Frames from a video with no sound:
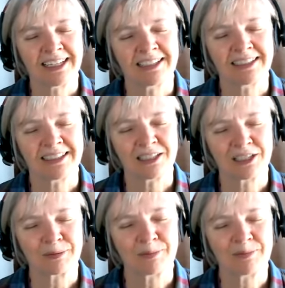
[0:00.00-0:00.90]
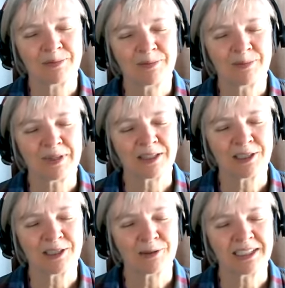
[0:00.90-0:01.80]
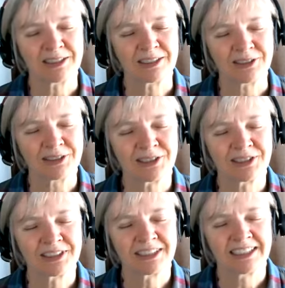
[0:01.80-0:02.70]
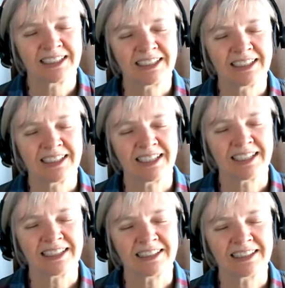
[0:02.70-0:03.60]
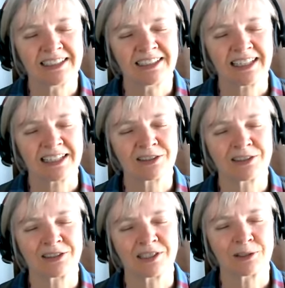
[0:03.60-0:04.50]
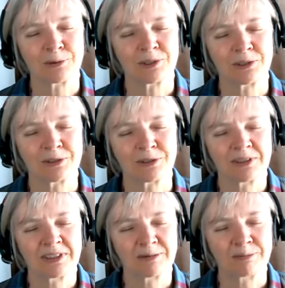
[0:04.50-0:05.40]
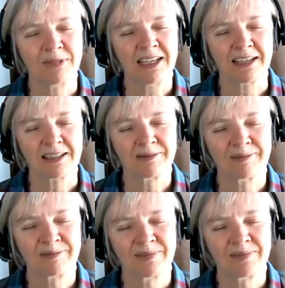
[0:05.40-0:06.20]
And then they speak to you in English and ask to see what you're making.